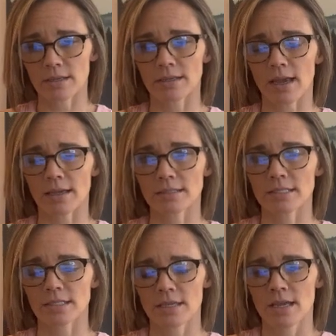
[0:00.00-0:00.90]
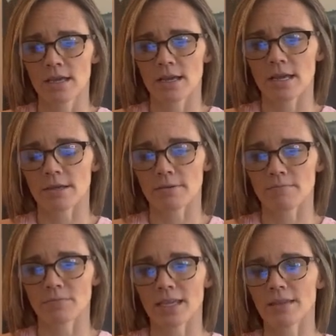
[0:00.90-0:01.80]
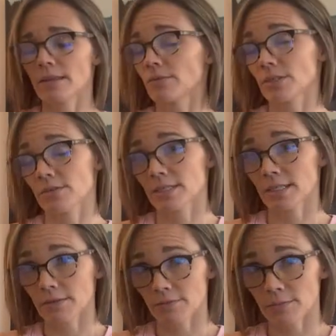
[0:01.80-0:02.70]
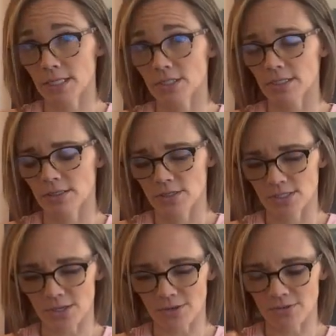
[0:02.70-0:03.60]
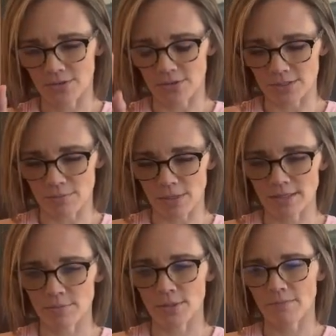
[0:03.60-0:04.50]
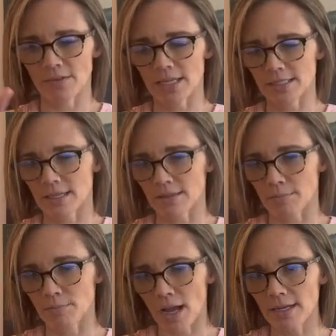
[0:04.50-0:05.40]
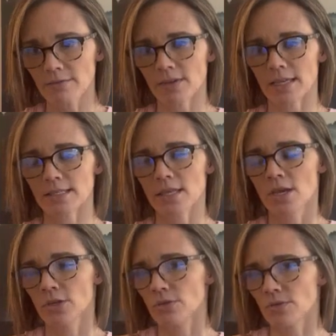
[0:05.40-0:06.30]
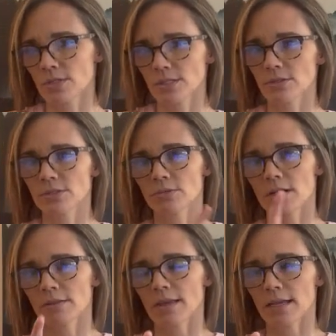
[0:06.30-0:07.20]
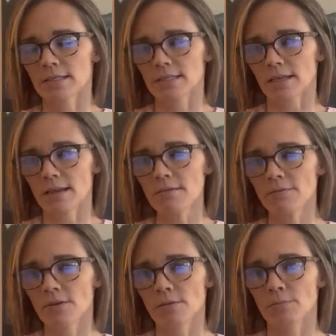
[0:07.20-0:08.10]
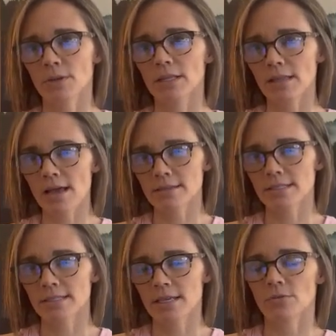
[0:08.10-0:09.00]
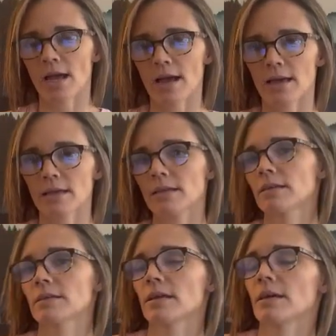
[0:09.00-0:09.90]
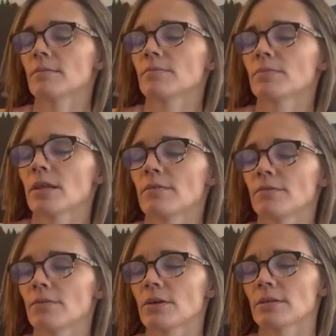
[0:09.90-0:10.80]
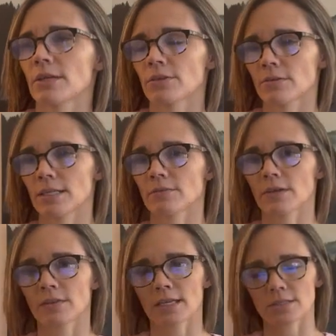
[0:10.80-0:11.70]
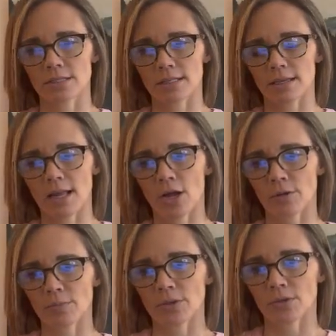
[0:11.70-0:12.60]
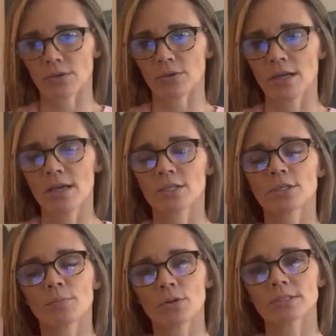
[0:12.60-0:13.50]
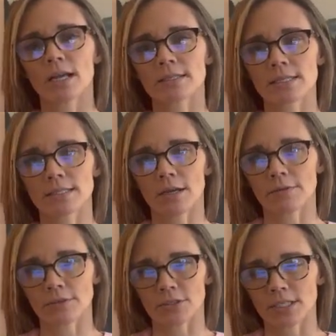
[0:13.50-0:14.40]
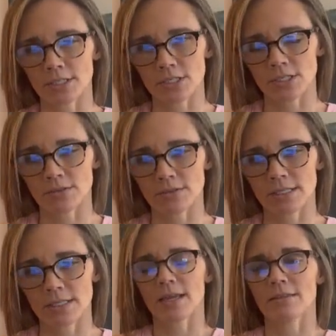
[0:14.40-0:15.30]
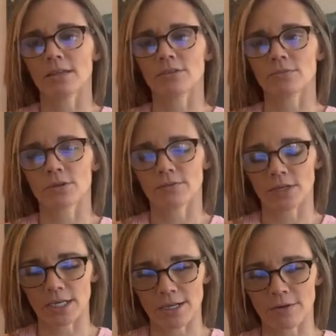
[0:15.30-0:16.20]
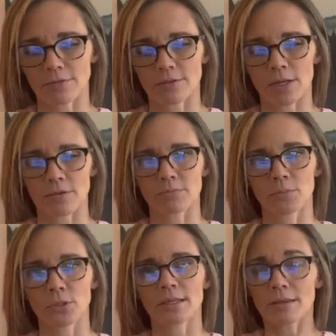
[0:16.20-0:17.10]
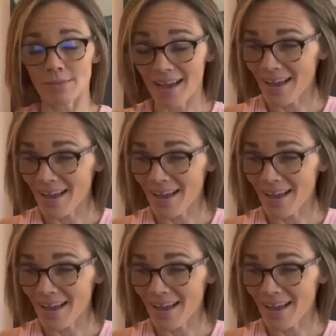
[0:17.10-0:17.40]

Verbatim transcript: the gut, um, and then reducing inflammation. So there's a month of prep phase and then body phase. You still do all of that stuff. Plus you add um, a like three different things that help you to pull toxins out of your tissues. And then we're very careful about pulling them